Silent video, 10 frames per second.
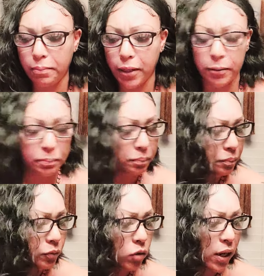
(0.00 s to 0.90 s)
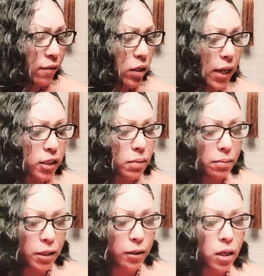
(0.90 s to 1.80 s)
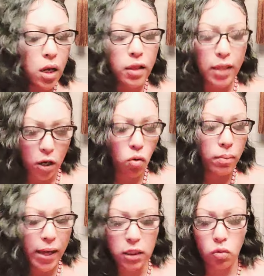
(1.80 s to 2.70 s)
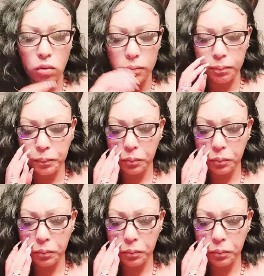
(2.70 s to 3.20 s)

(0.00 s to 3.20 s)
But whatever the case may be, they're going back to them.